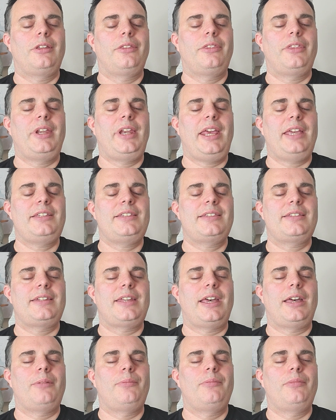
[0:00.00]
The next
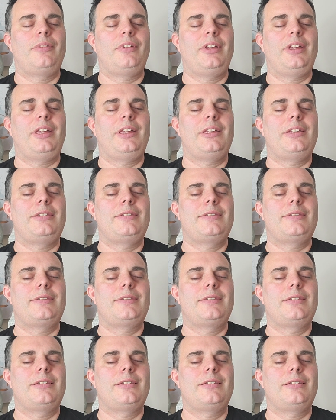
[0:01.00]
step
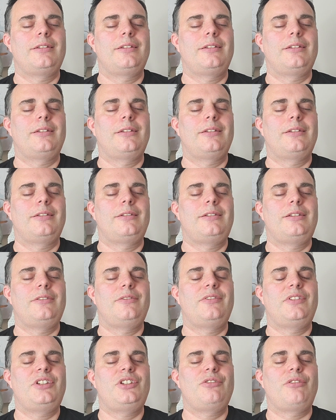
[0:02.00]
is to
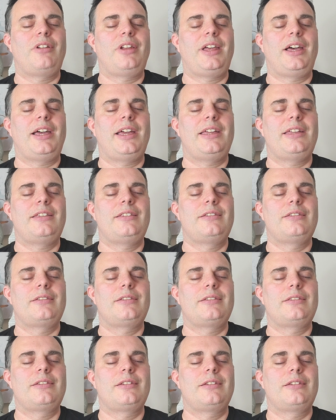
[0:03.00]

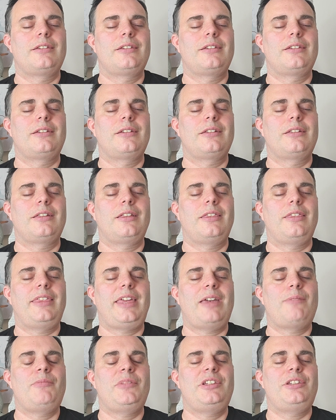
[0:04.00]
visualize
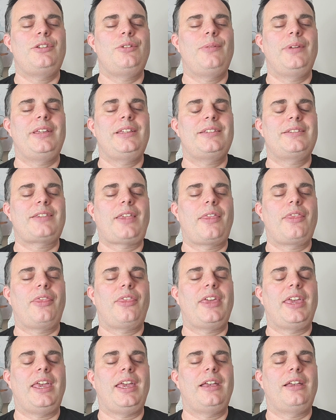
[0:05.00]
them doing
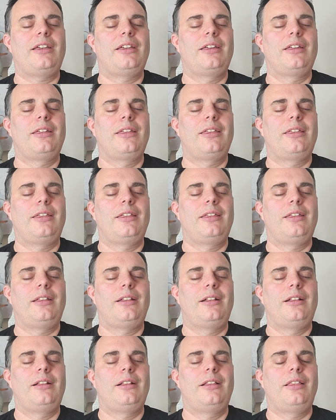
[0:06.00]
something
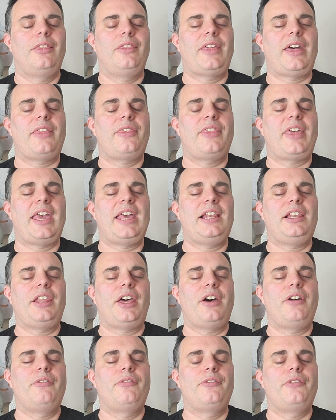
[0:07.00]
that they
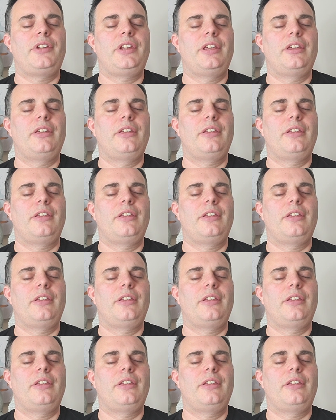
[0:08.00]
loved.